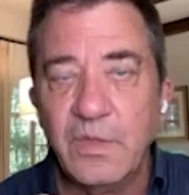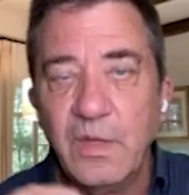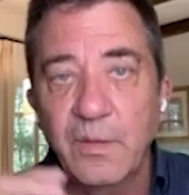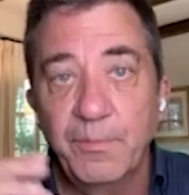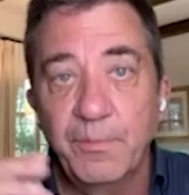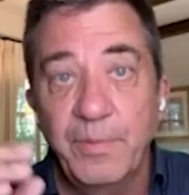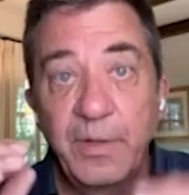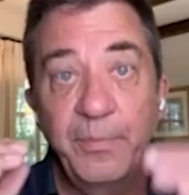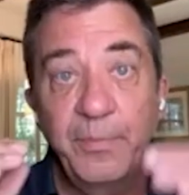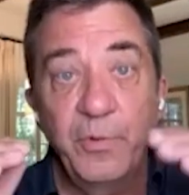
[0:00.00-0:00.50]

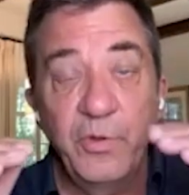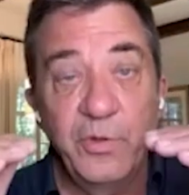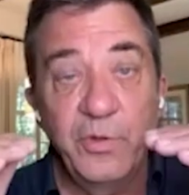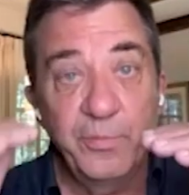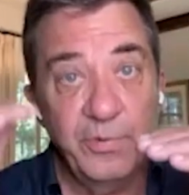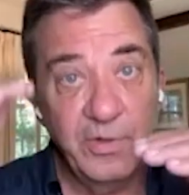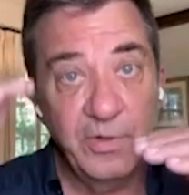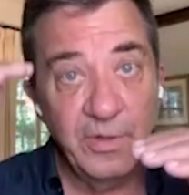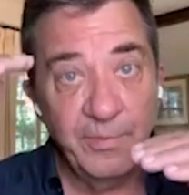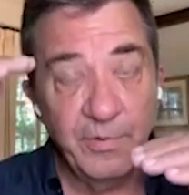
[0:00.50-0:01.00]
people you
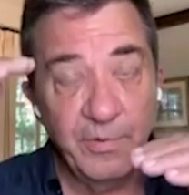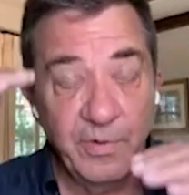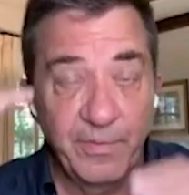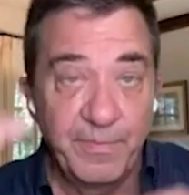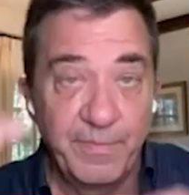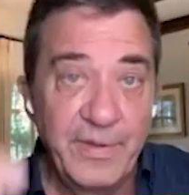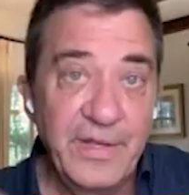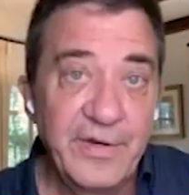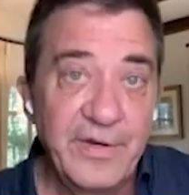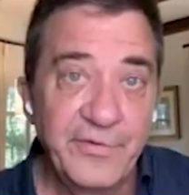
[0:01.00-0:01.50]
put up on a
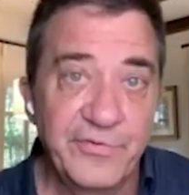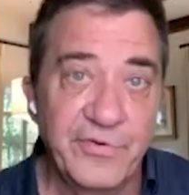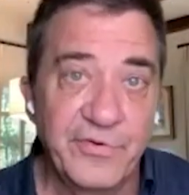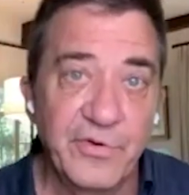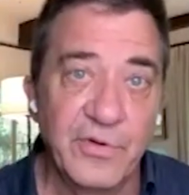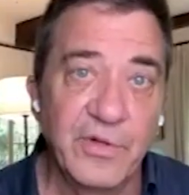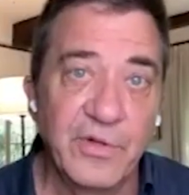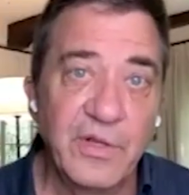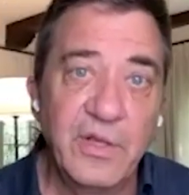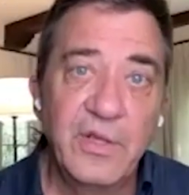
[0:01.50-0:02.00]

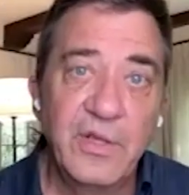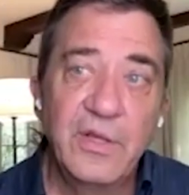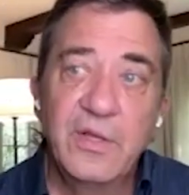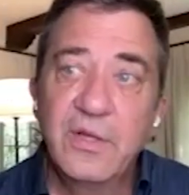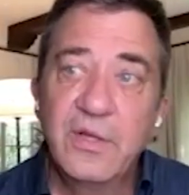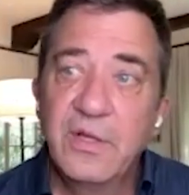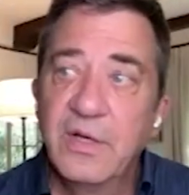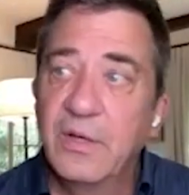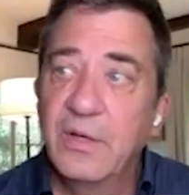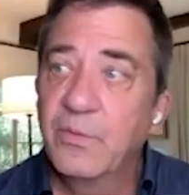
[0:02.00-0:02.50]
pedestal,
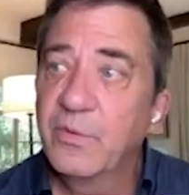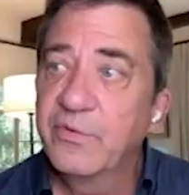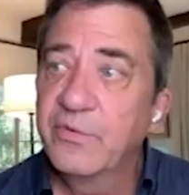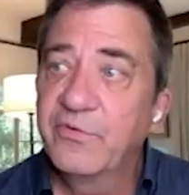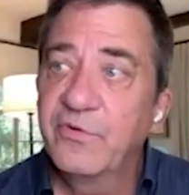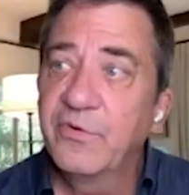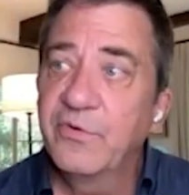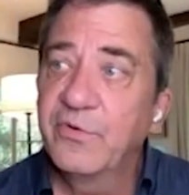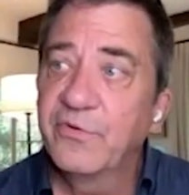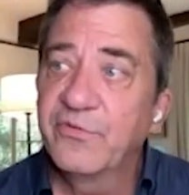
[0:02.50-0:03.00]
I
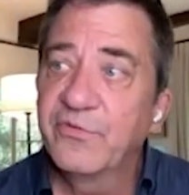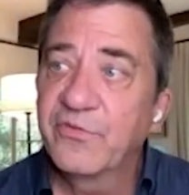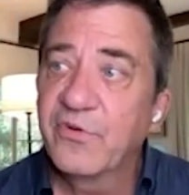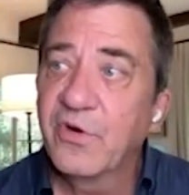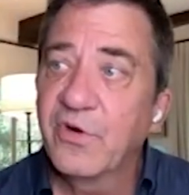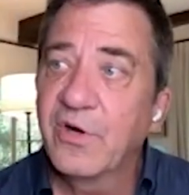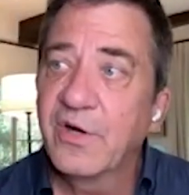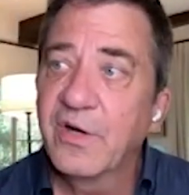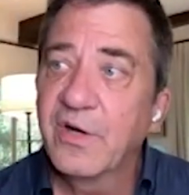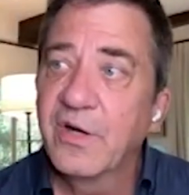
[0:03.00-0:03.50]
want you to
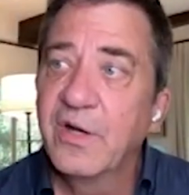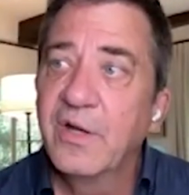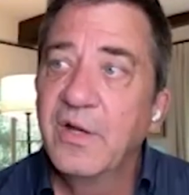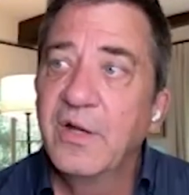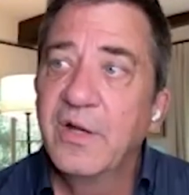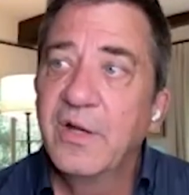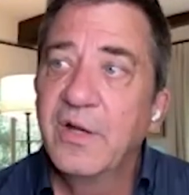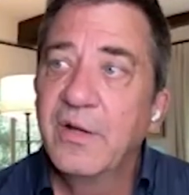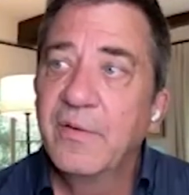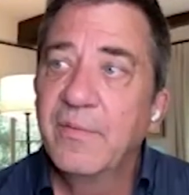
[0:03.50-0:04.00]
start,
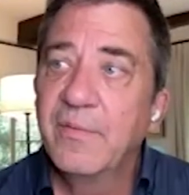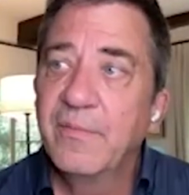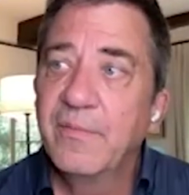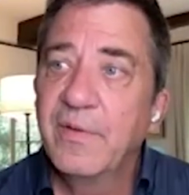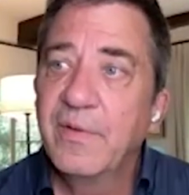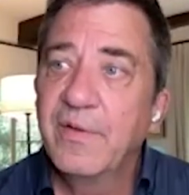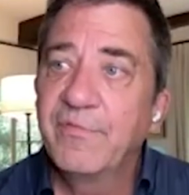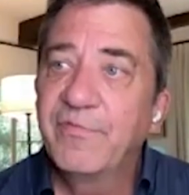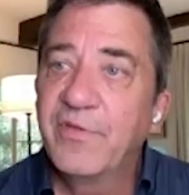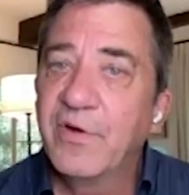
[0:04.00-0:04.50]

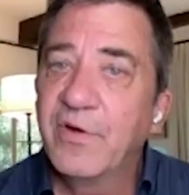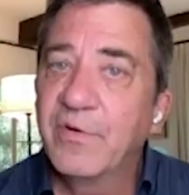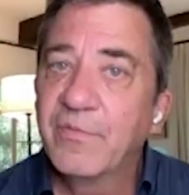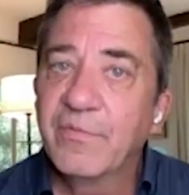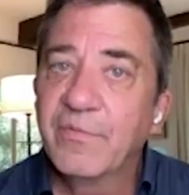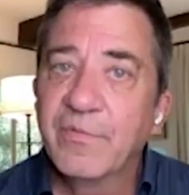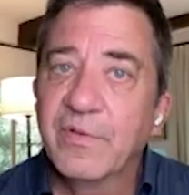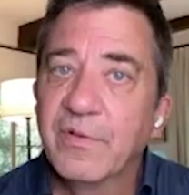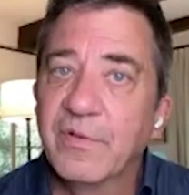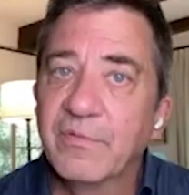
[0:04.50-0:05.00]
if they're
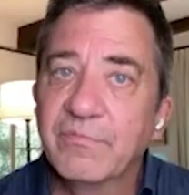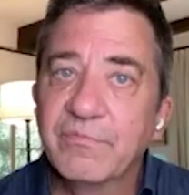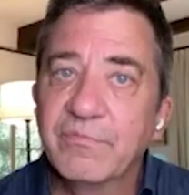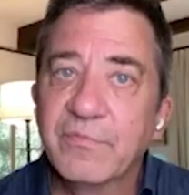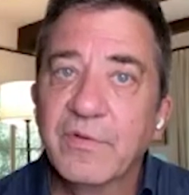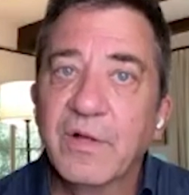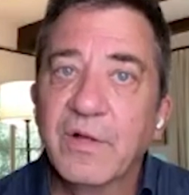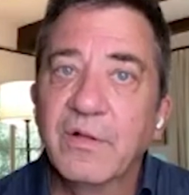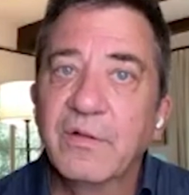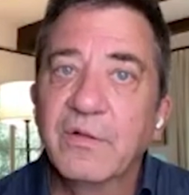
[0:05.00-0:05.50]

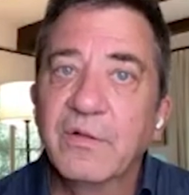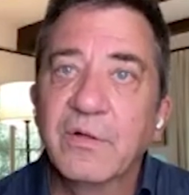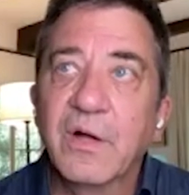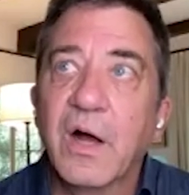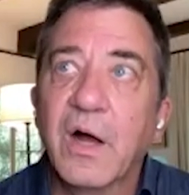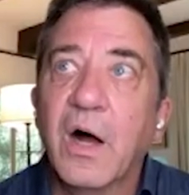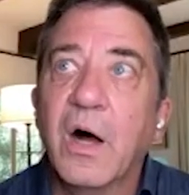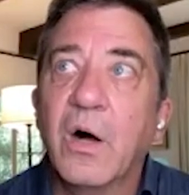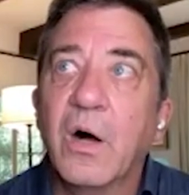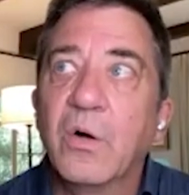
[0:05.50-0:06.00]
look
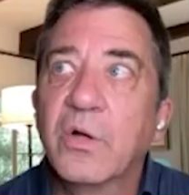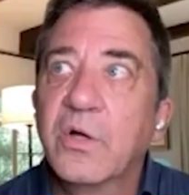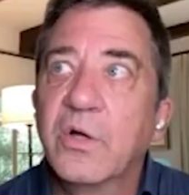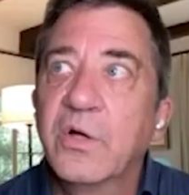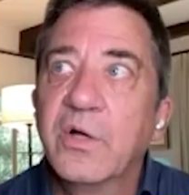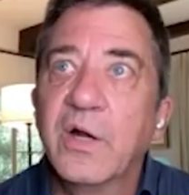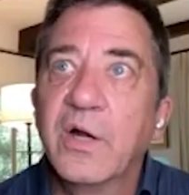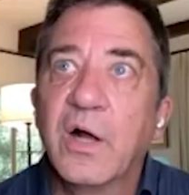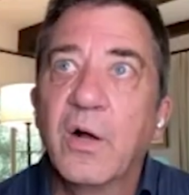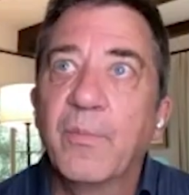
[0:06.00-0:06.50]
all
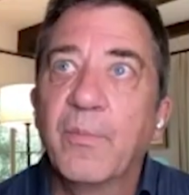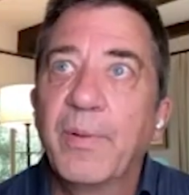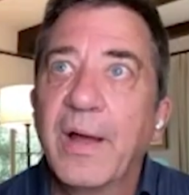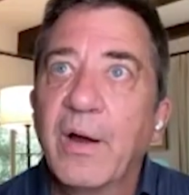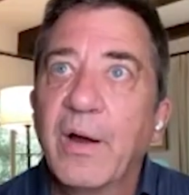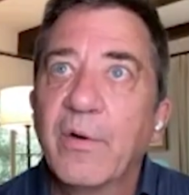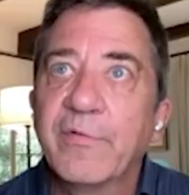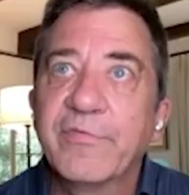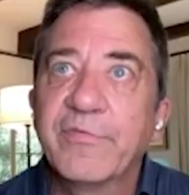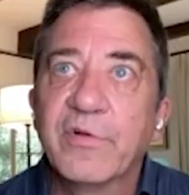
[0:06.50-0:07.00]
good, all
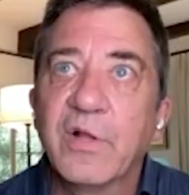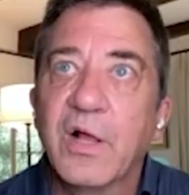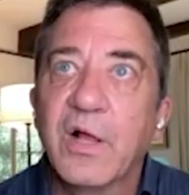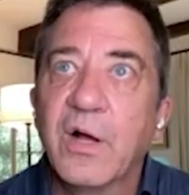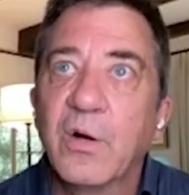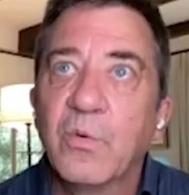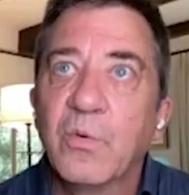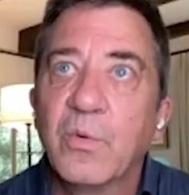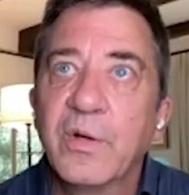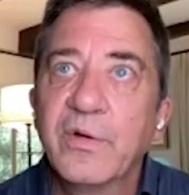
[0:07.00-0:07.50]
powerful,
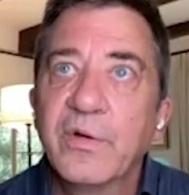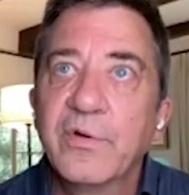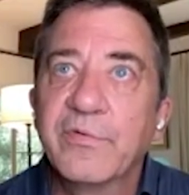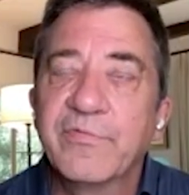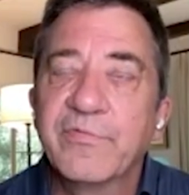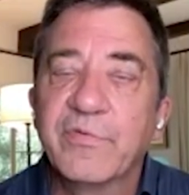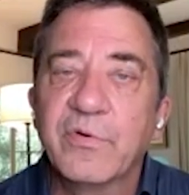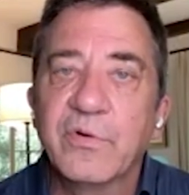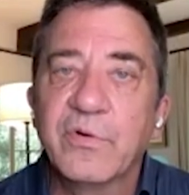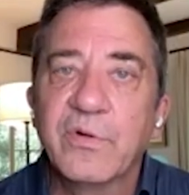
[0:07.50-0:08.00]
all
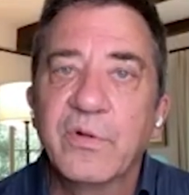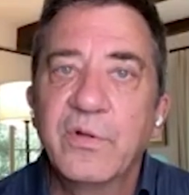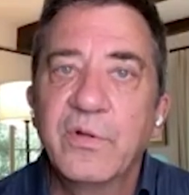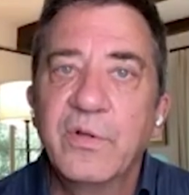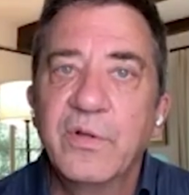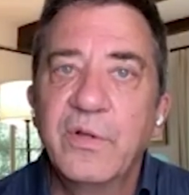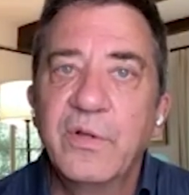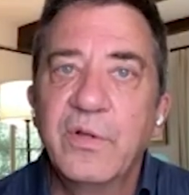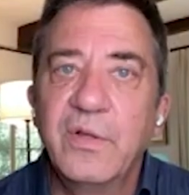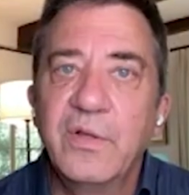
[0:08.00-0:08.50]
wonderful,
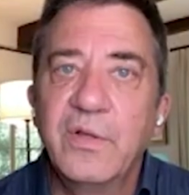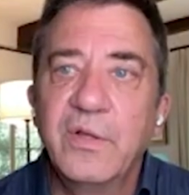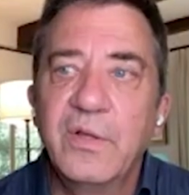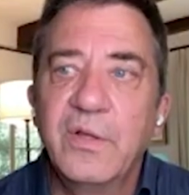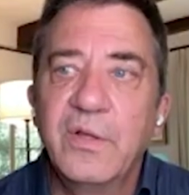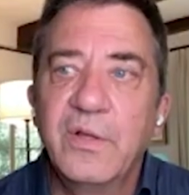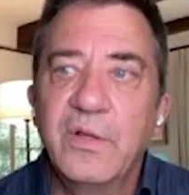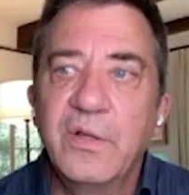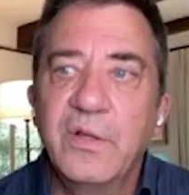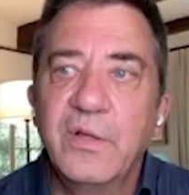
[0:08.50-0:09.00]

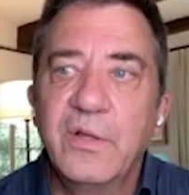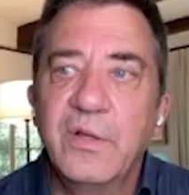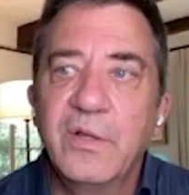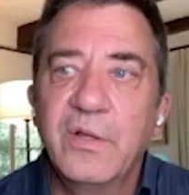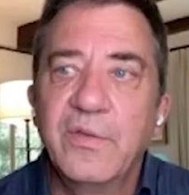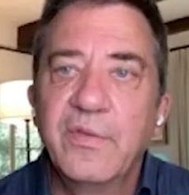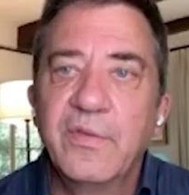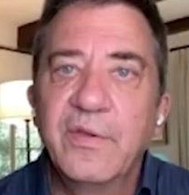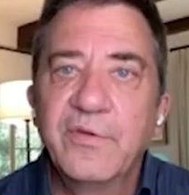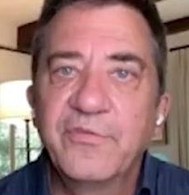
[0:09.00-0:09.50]

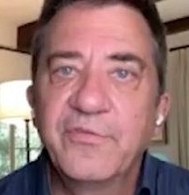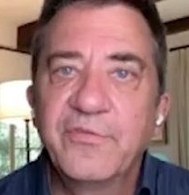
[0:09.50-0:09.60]
then it's